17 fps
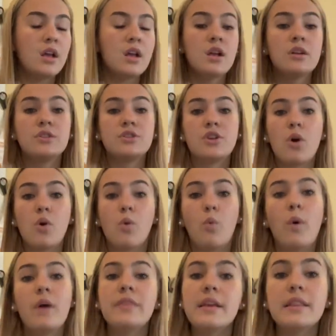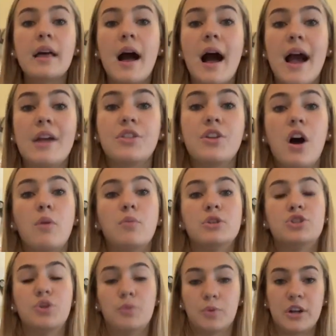So one thing that I thought
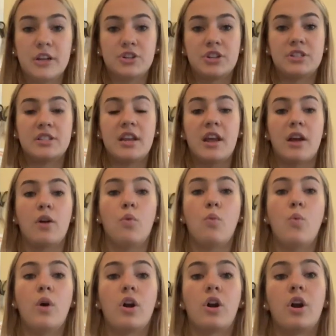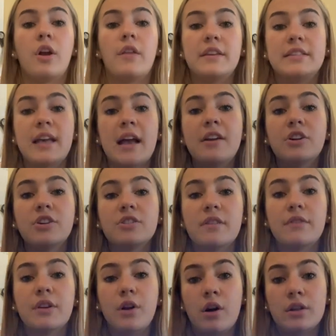was super interesting were the signers
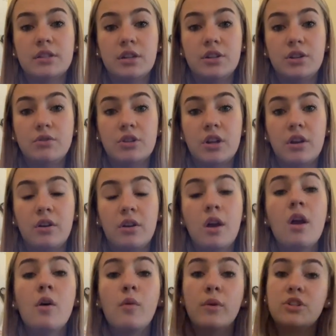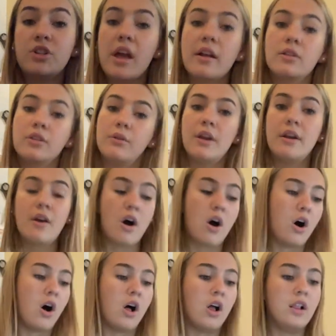of the Constitution, which I included
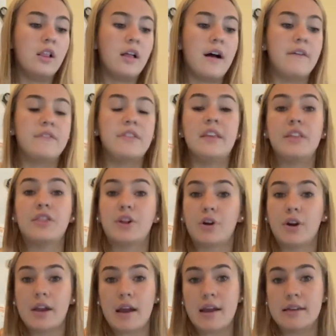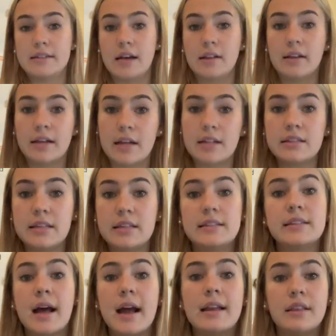all of the 39 delegates that
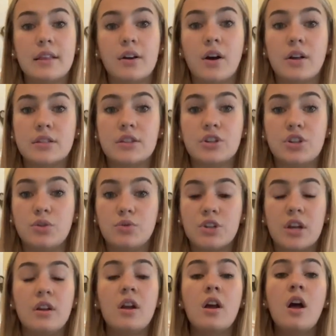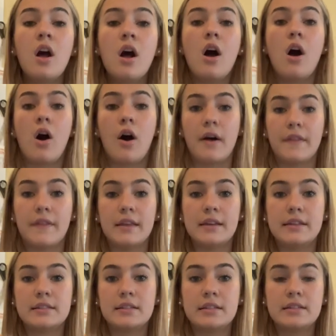signed the Constitution on
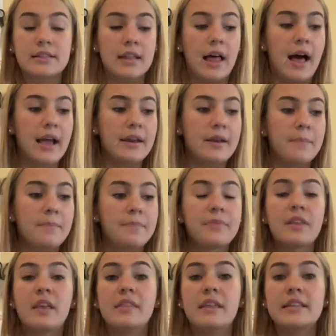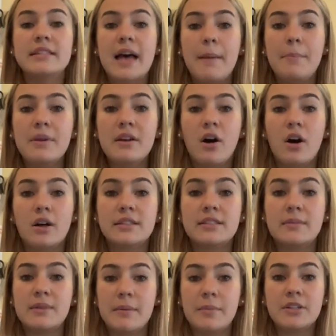this slide. This happened on
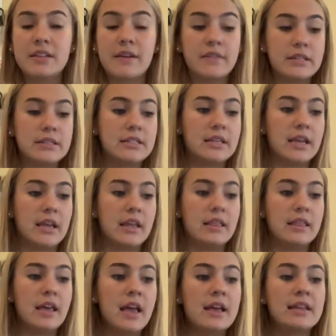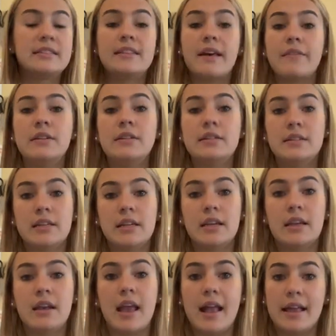September 17th,
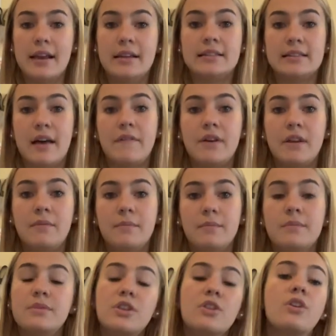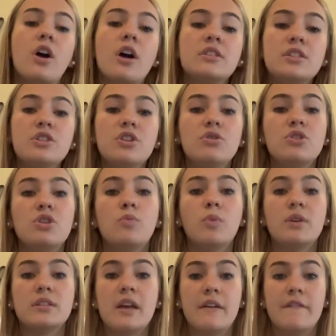1787. So the Constitution
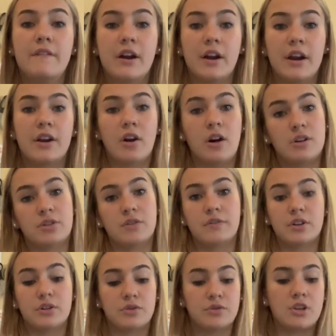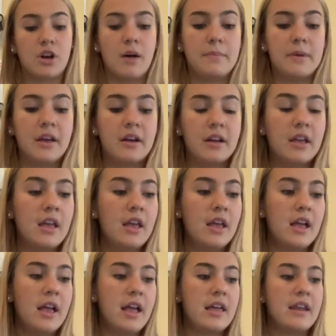was a very controversial topic,
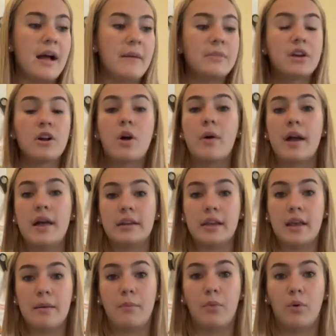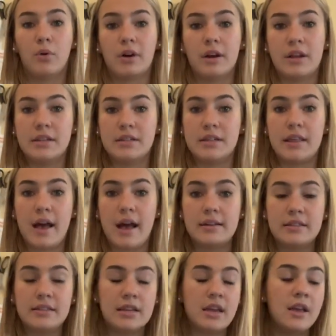and I'm gonna go ahead and get more into
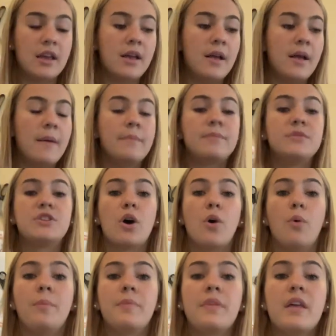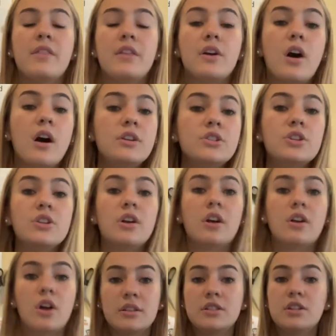that. So the
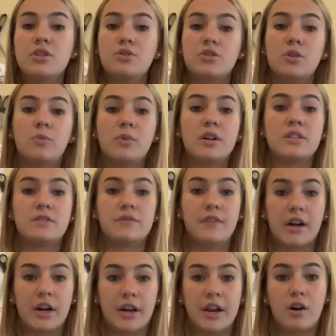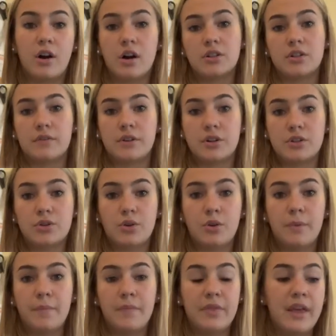Constitution was very controversial.